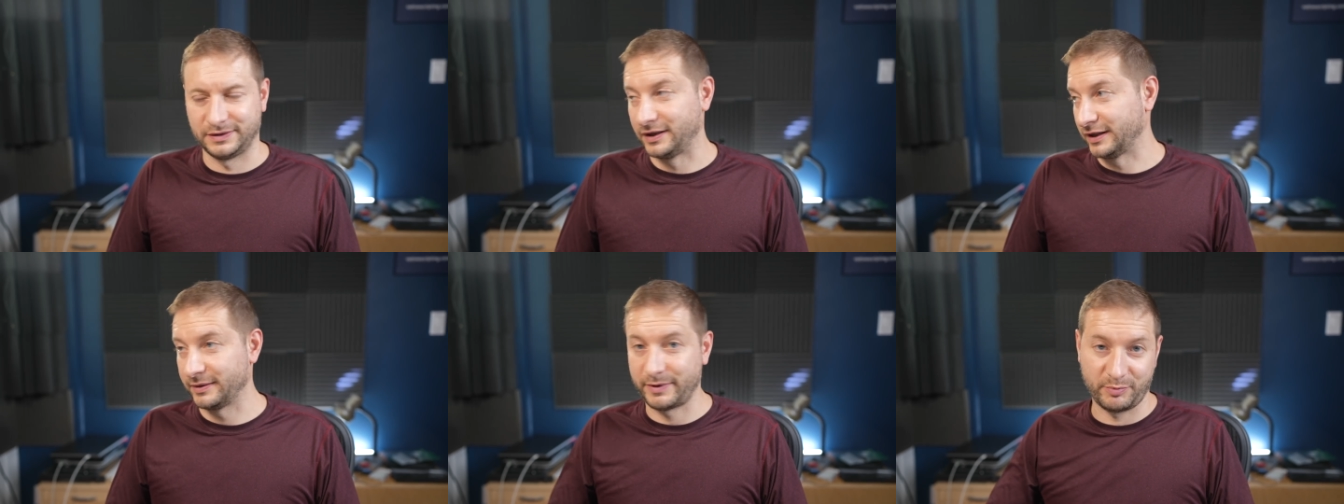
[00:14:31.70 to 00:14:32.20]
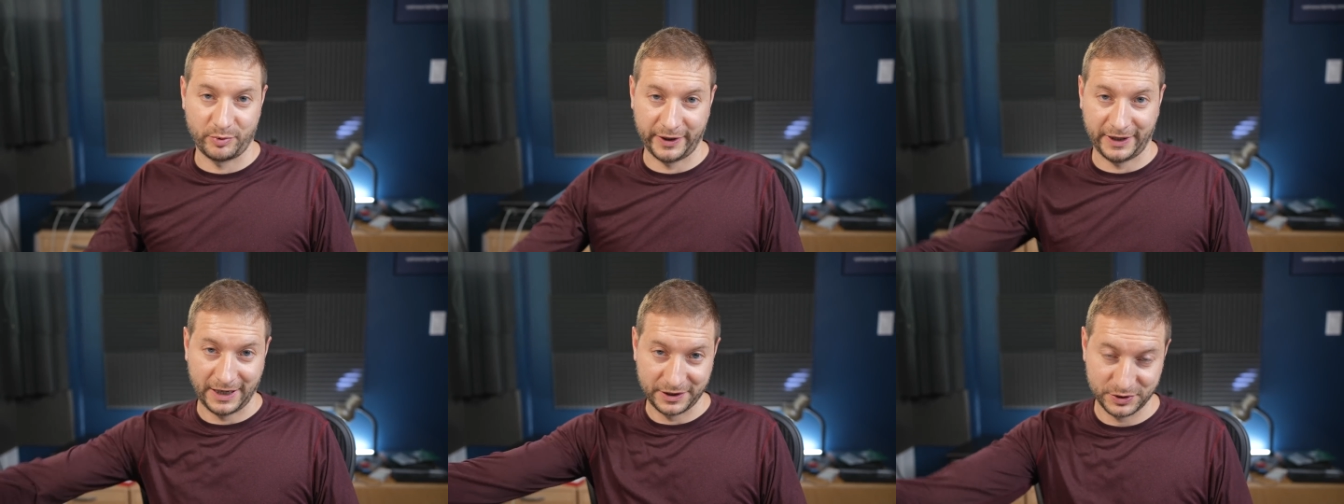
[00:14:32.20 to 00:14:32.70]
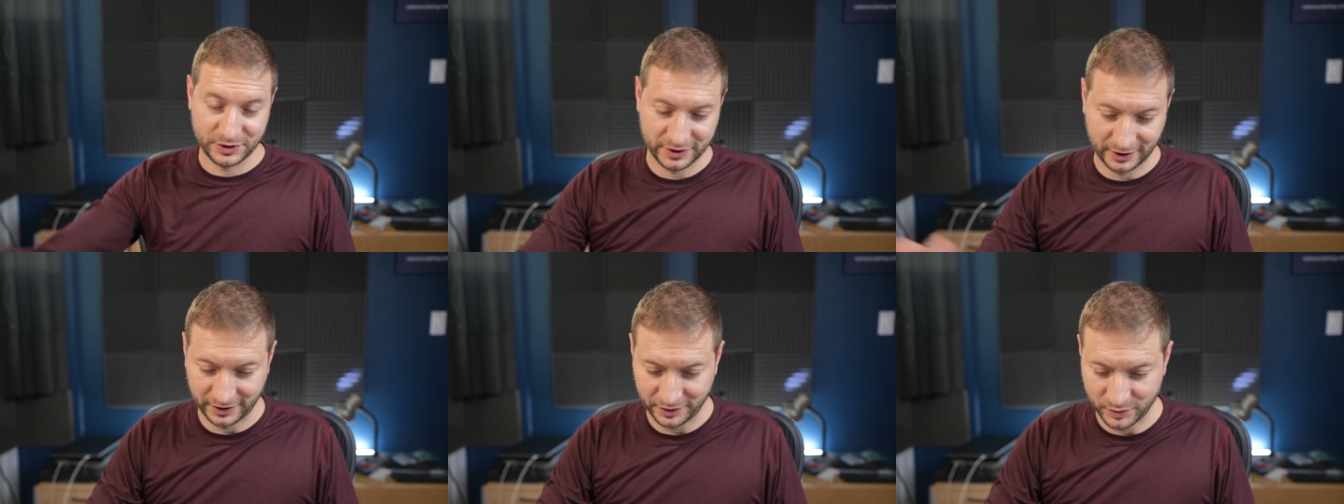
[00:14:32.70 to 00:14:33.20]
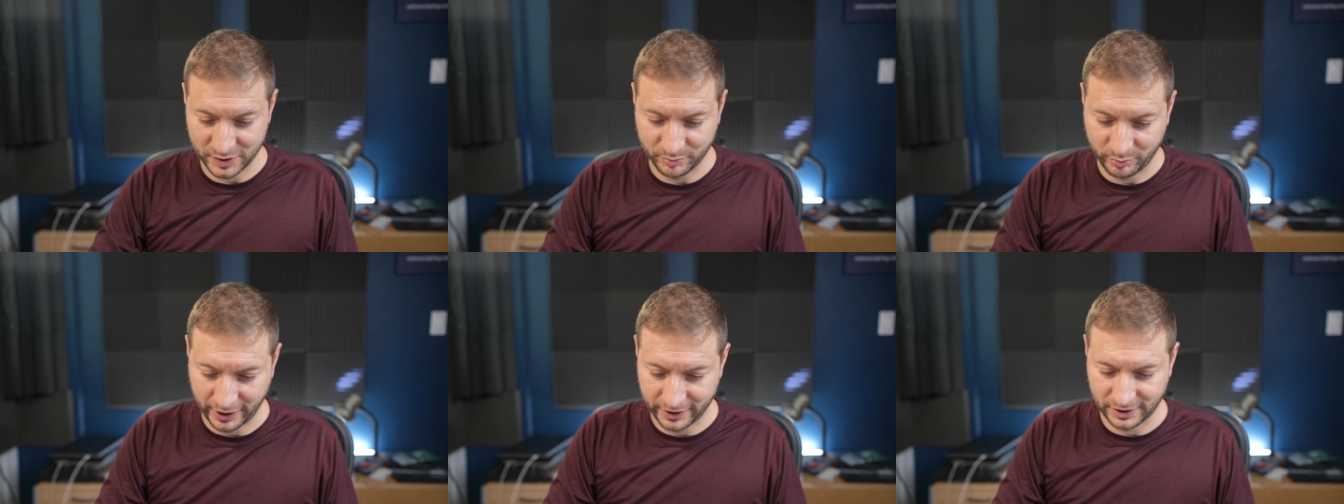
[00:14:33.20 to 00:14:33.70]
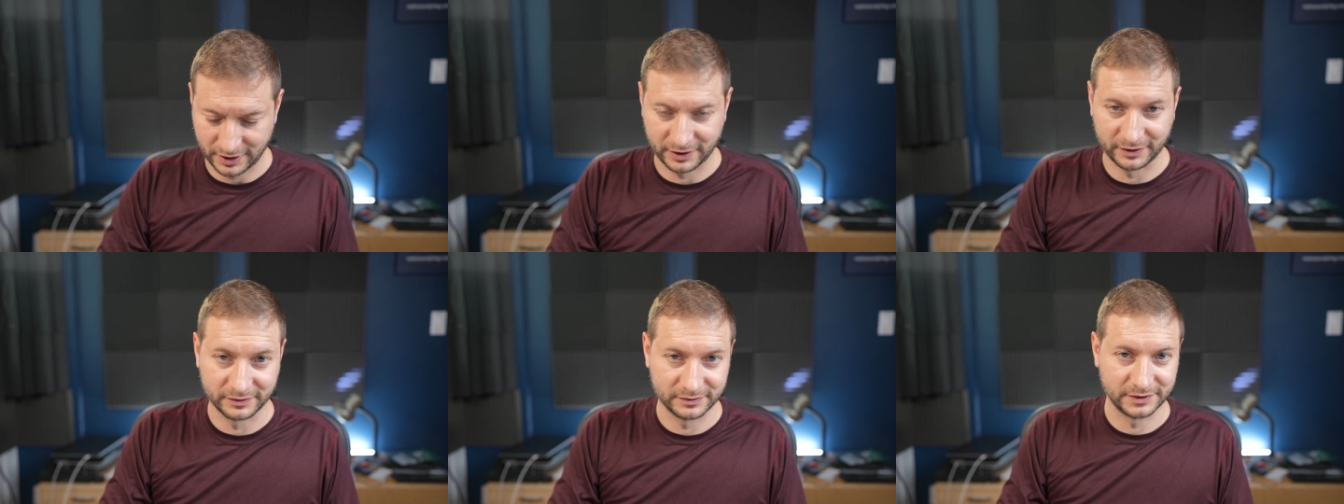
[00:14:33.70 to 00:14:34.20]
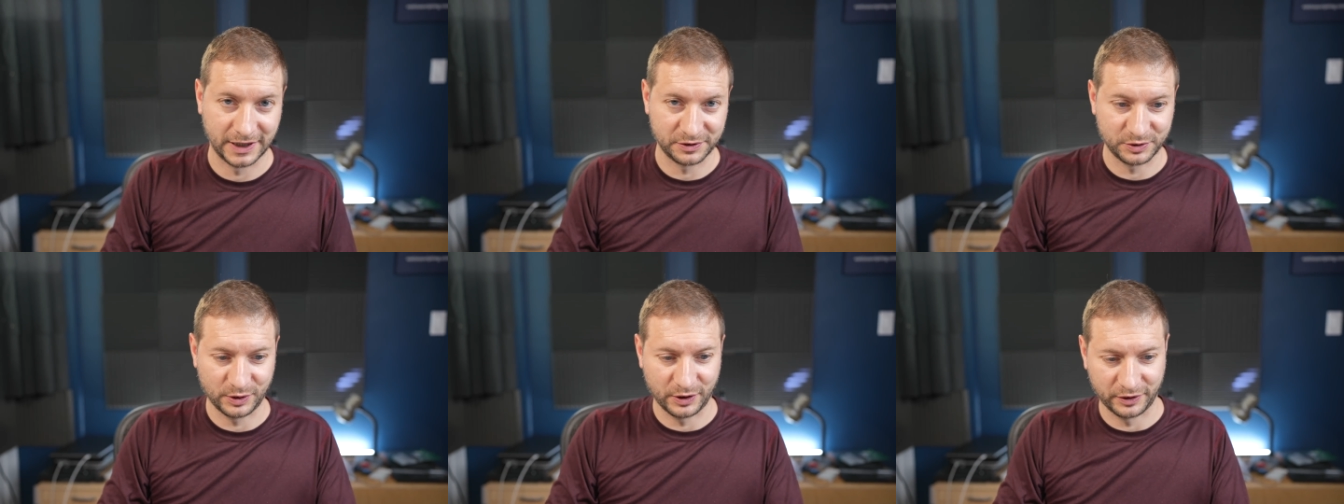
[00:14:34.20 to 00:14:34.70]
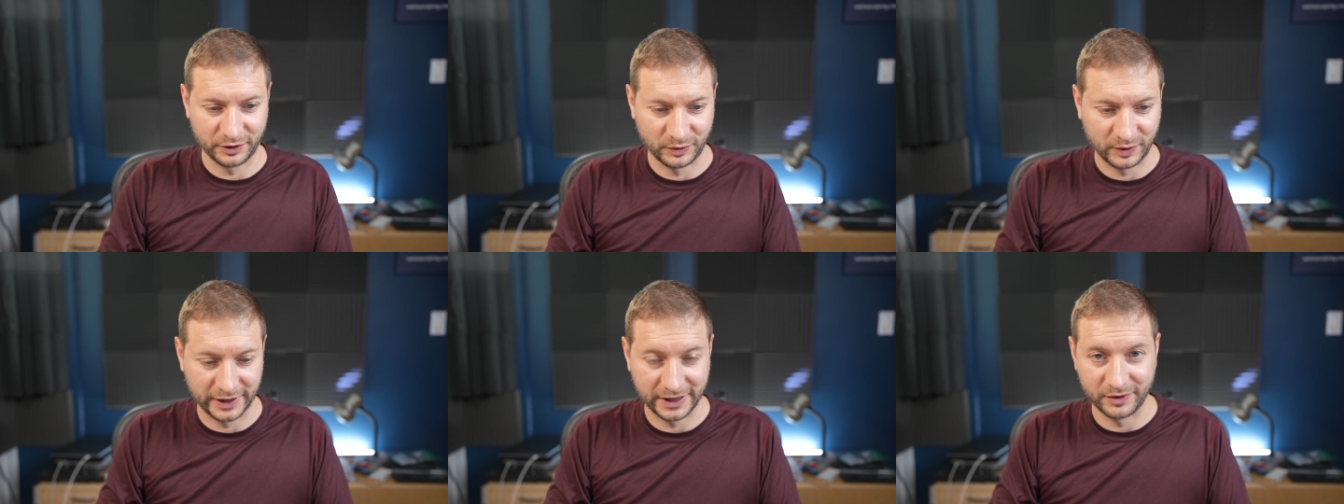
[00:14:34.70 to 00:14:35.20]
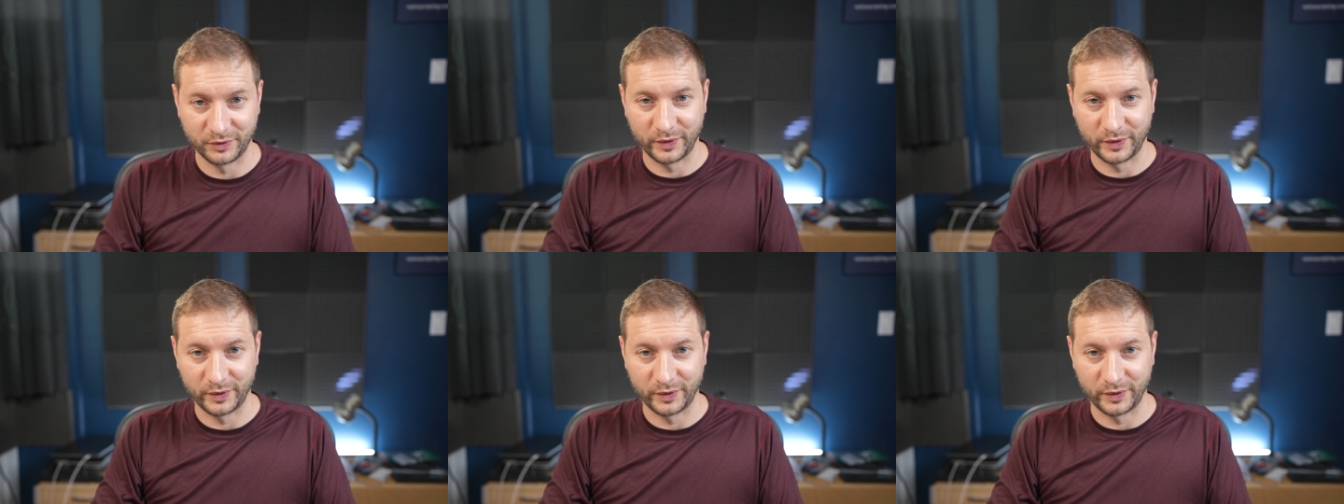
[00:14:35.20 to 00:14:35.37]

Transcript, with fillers: all right, give me a break. I just started using Python not too long ago. I need a